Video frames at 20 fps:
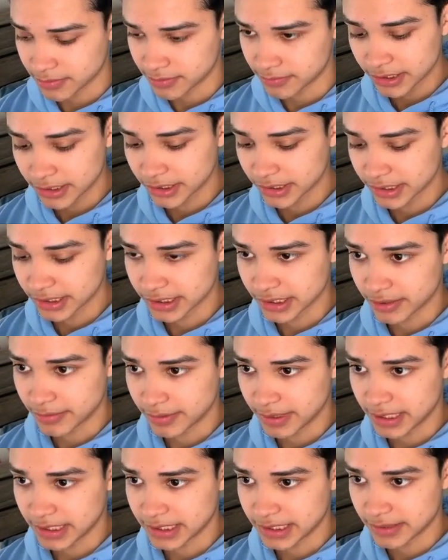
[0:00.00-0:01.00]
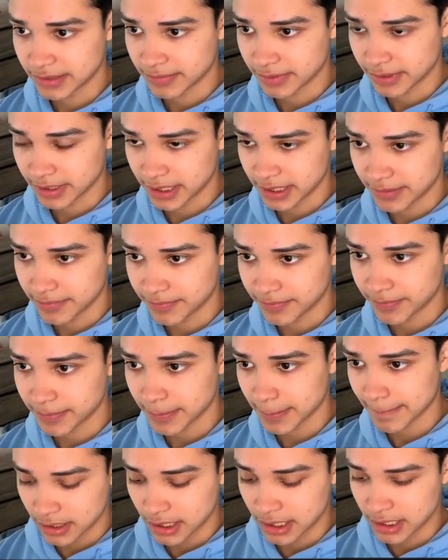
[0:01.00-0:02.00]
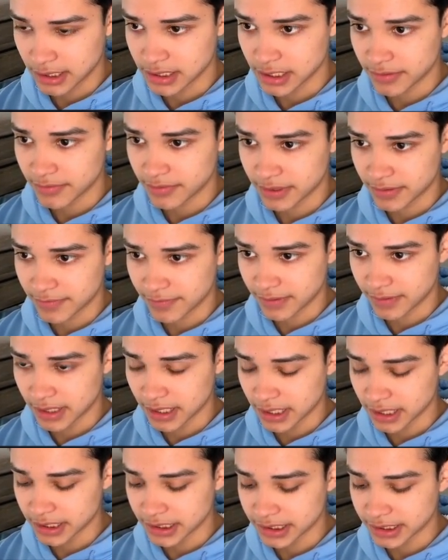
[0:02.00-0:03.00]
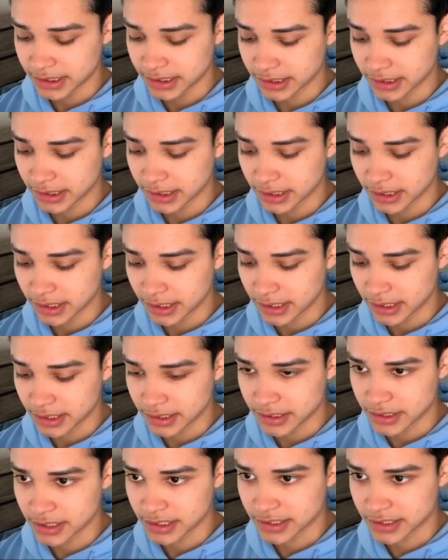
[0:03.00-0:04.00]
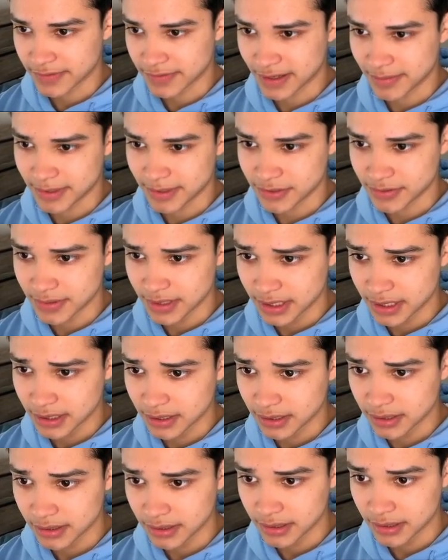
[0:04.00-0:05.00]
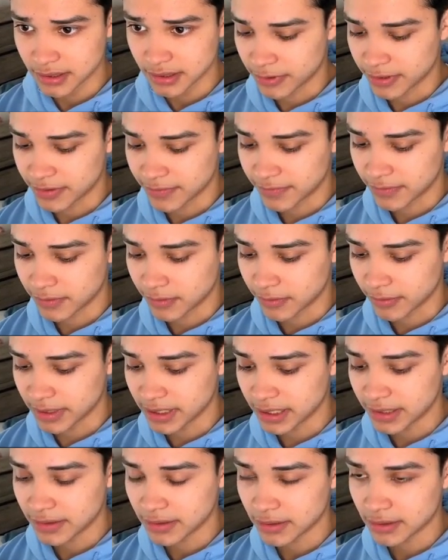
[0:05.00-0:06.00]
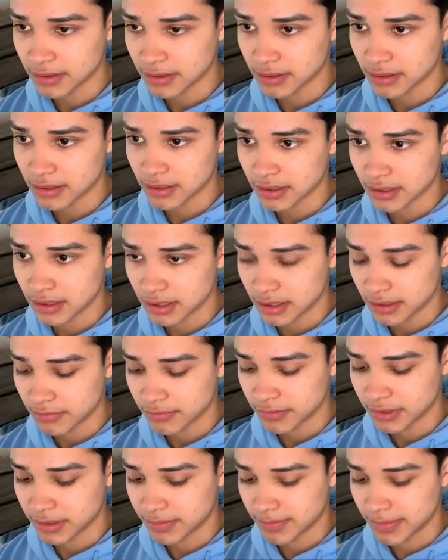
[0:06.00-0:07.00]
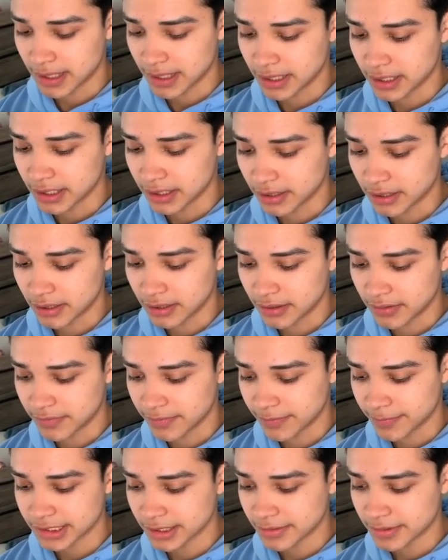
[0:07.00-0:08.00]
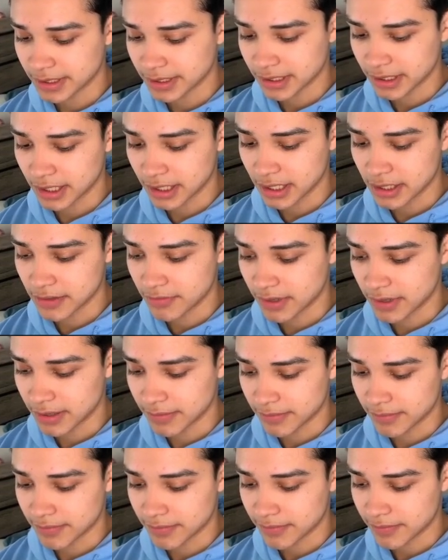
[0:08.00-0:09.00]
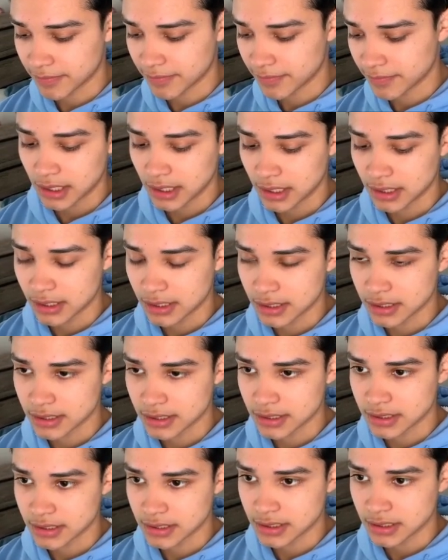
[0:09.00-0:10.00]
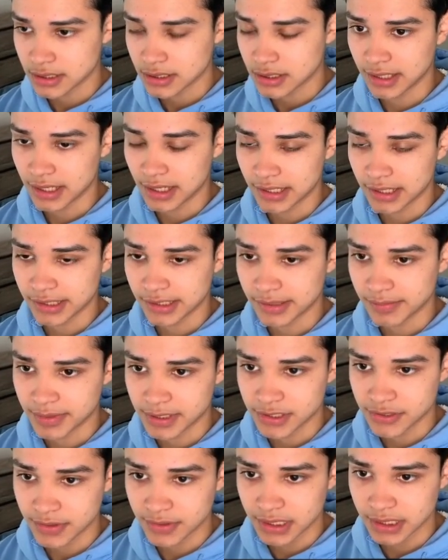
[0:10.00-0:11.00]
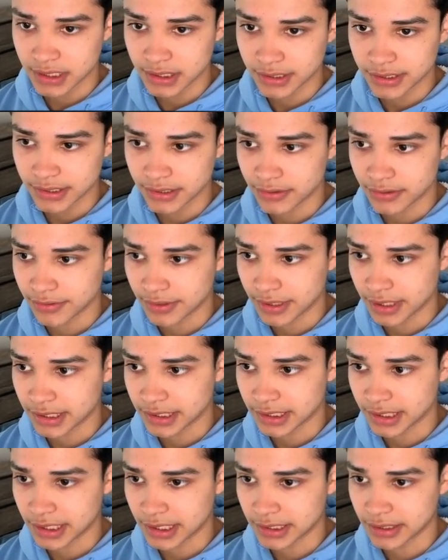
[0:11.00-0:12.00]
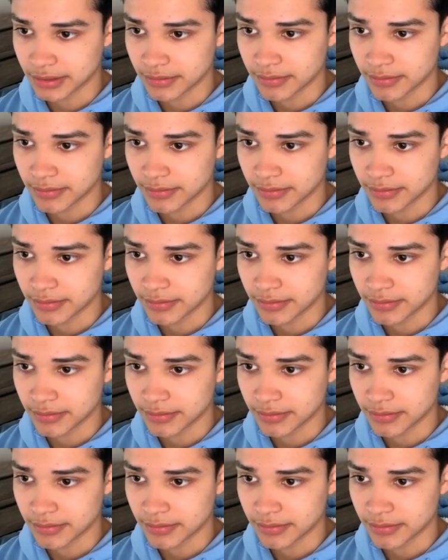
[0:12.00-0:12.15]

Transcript: So this is going to be simply a div with flex and justify between with full width with padding of same thing, 8 rem. And yeah, it's between. So that's that.